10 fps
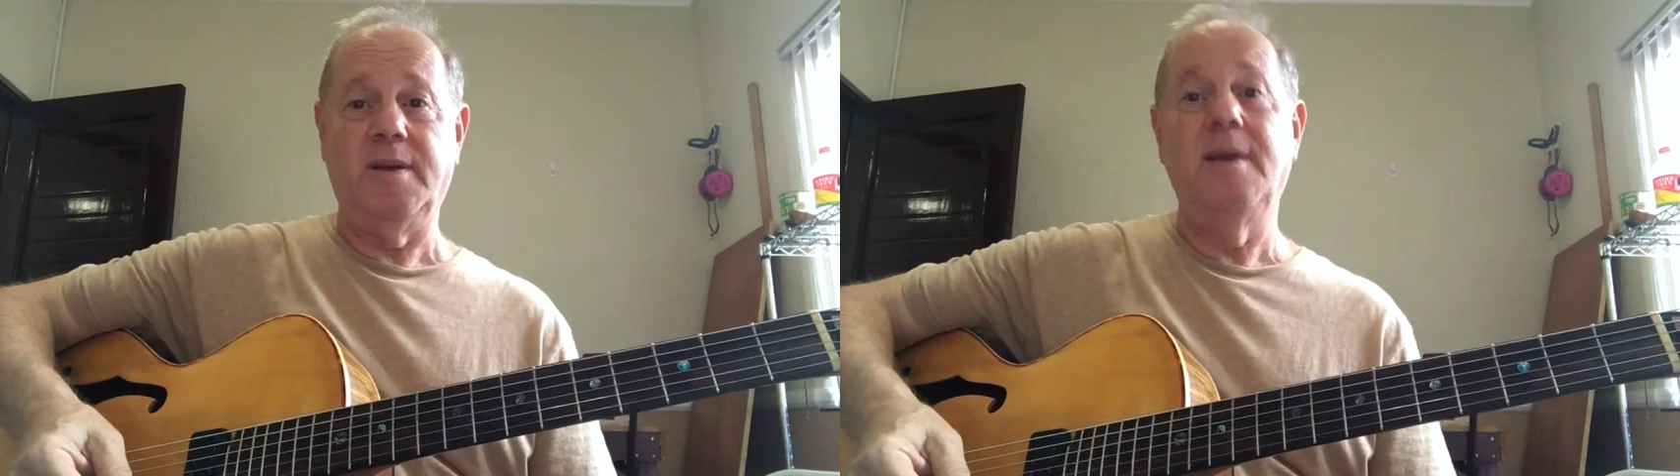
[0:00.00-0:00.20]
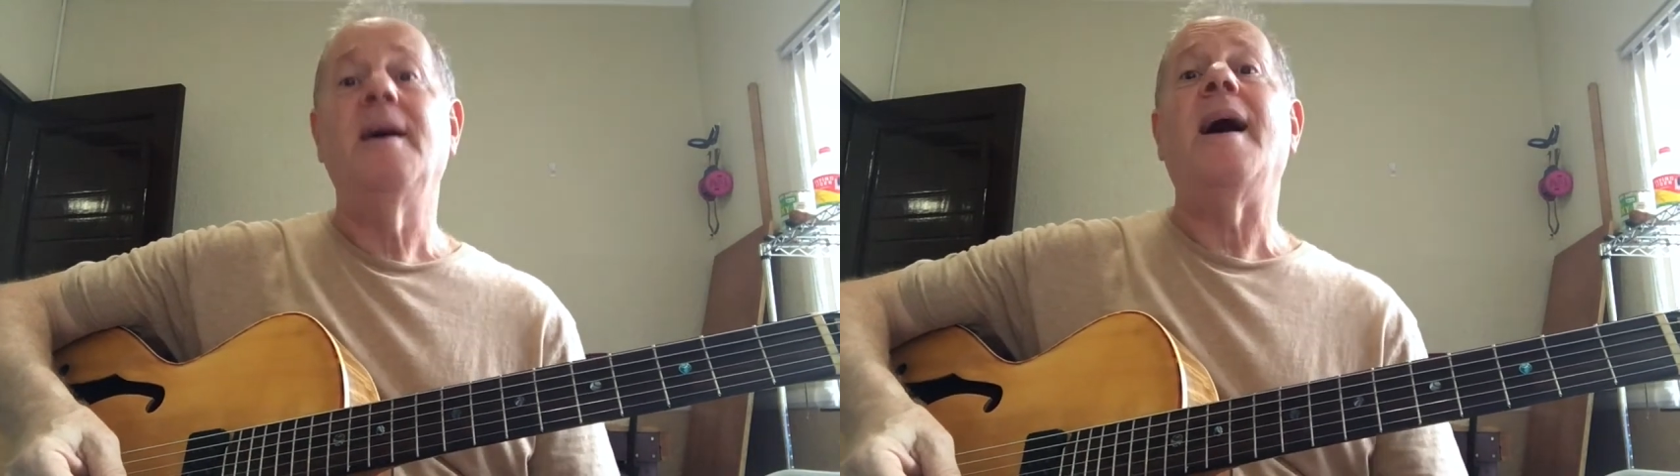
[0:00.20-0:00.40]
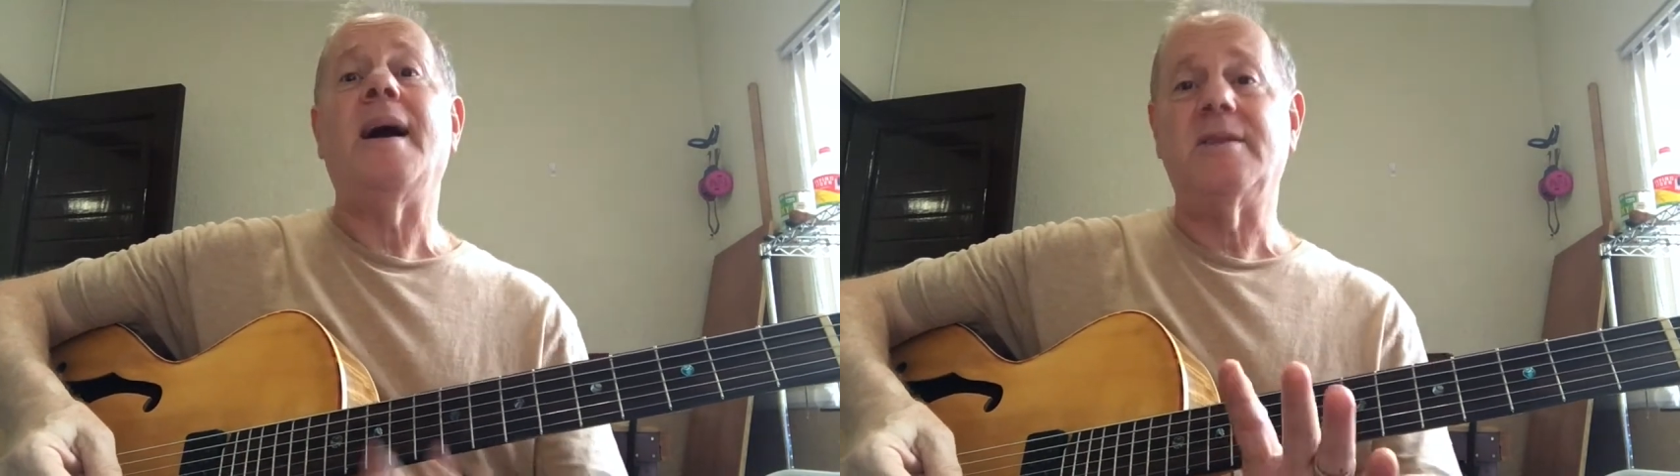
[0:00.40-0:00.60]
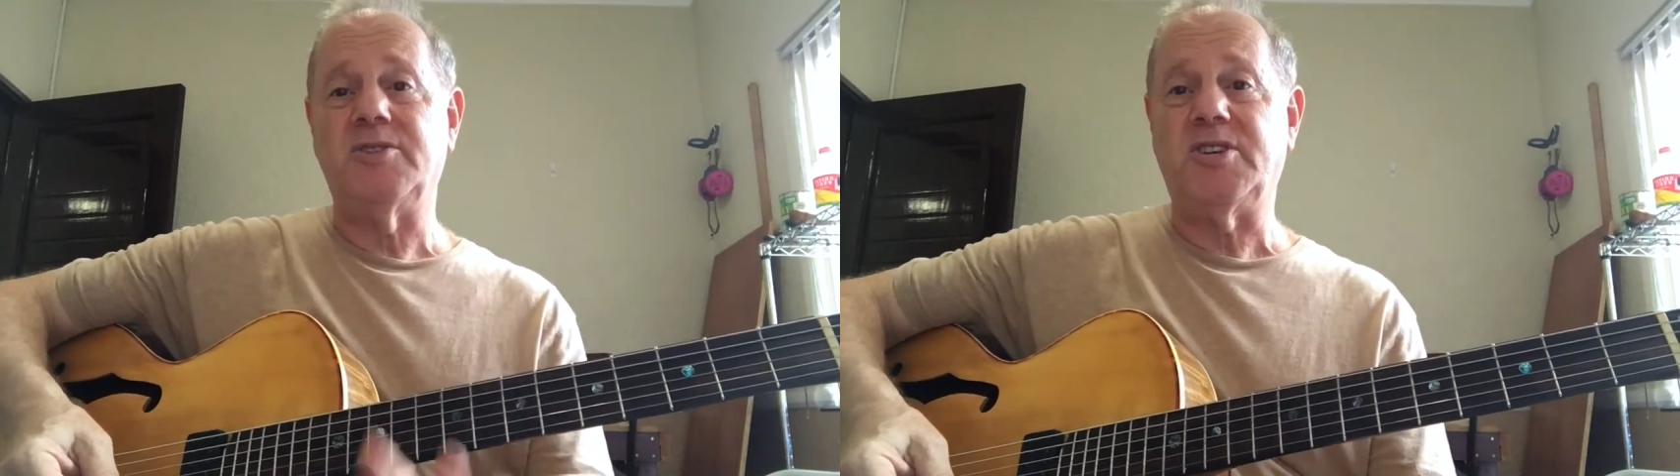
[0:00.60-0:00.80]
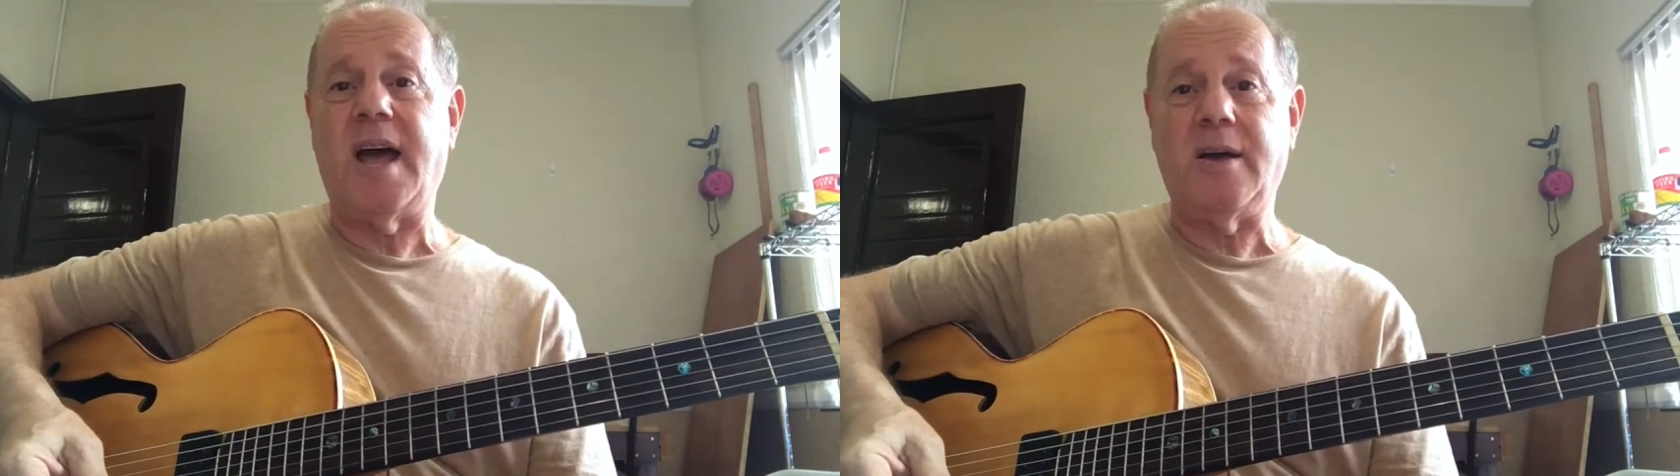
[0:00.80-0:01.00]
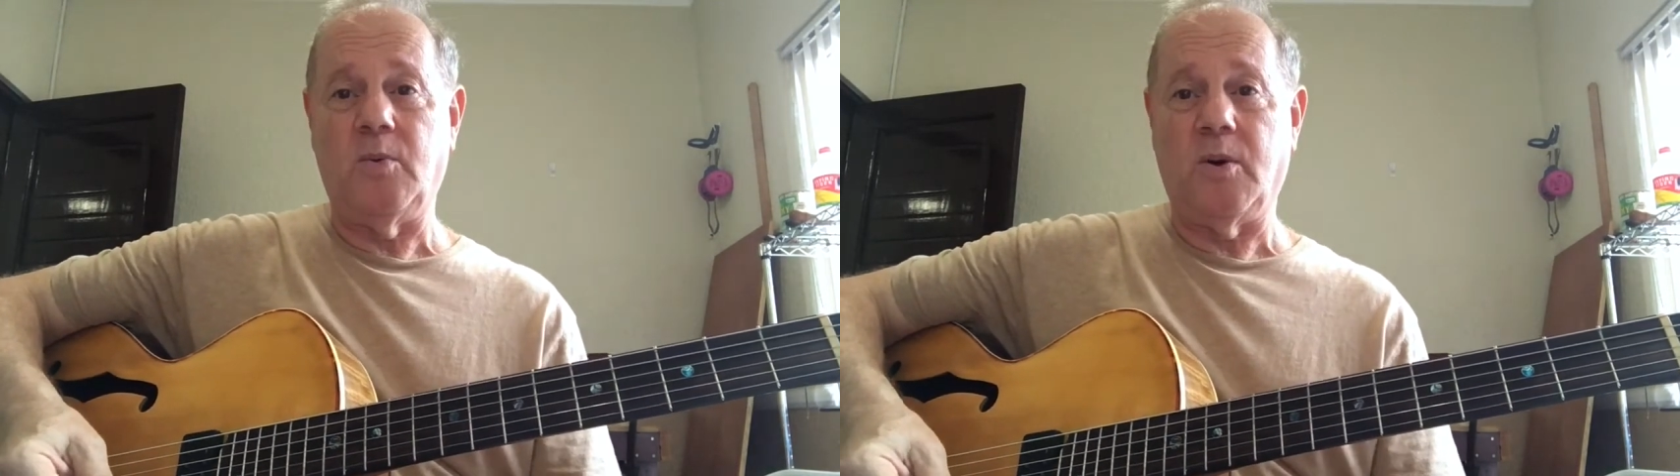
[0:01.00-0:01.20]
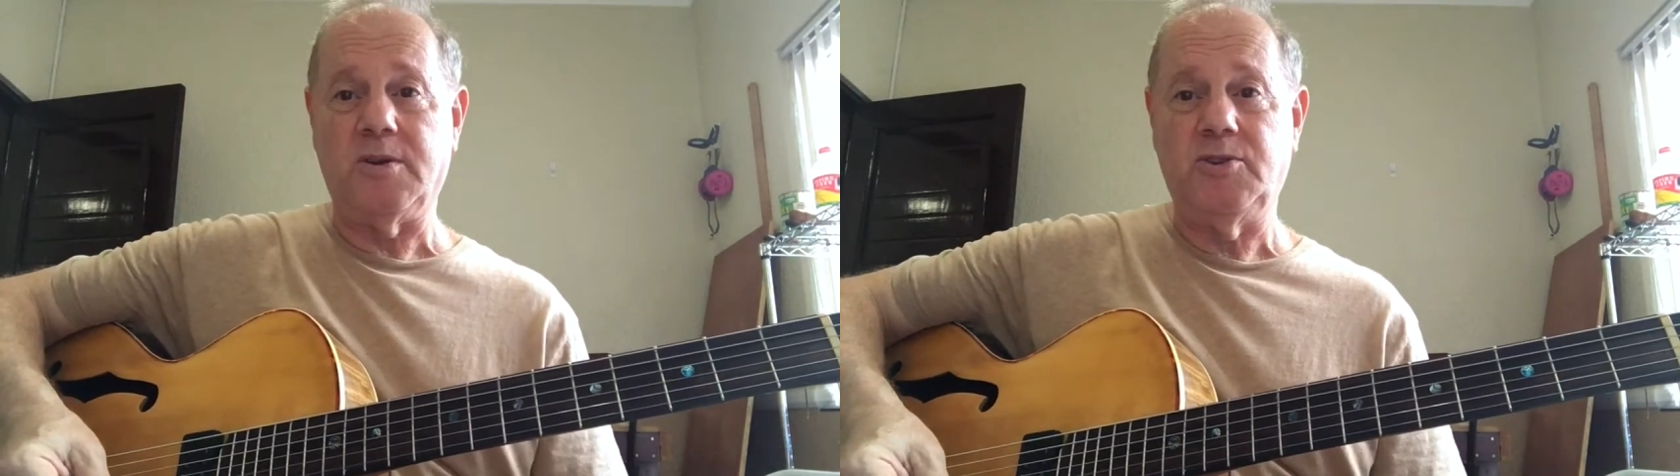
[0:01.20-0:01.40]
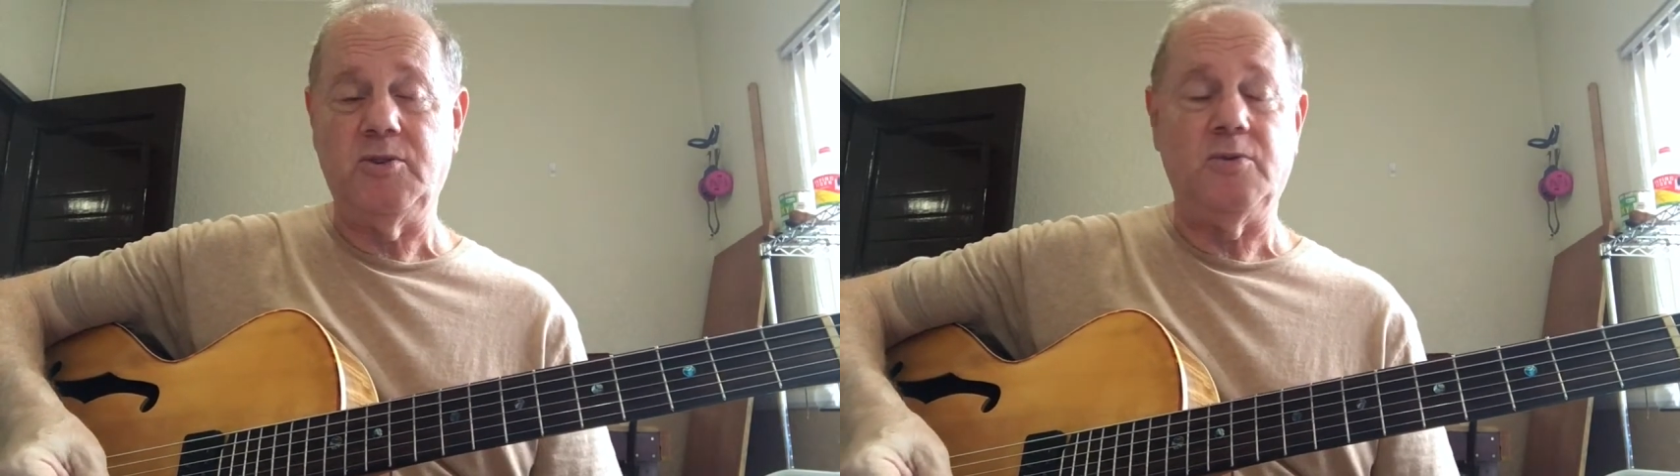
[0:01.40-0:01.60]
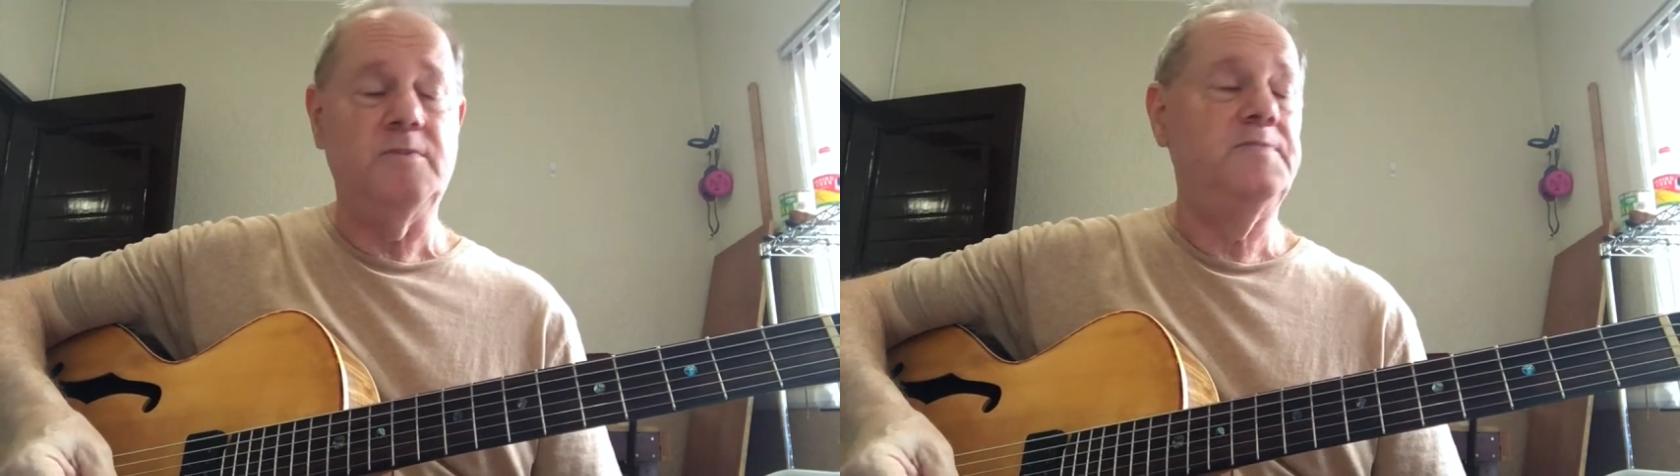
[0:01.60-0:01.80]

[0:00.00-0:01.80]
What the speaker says: I had a Jaguar, too.